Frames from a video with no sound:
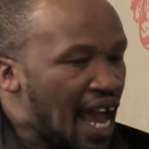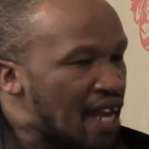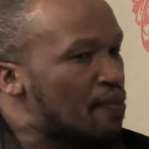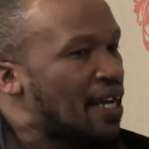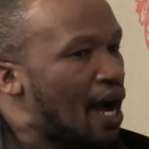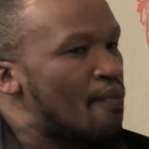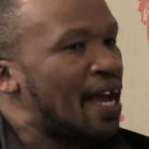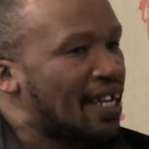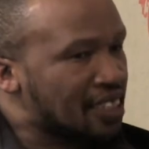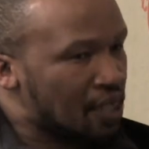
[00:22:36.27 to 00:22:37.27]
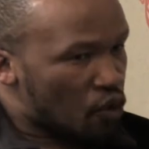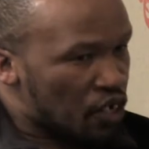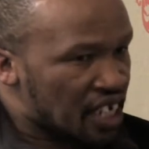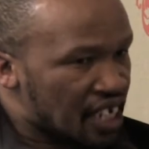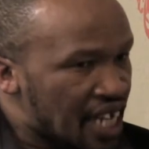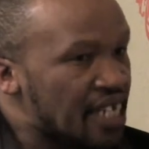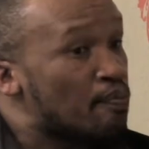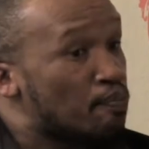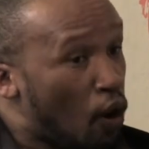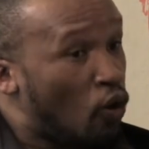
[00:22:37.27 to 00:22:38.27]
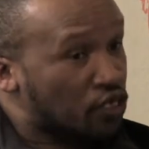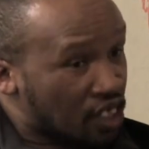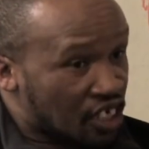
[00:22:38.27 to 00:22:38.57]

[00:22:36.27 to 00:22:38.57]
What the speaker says: and become hegemonic and impose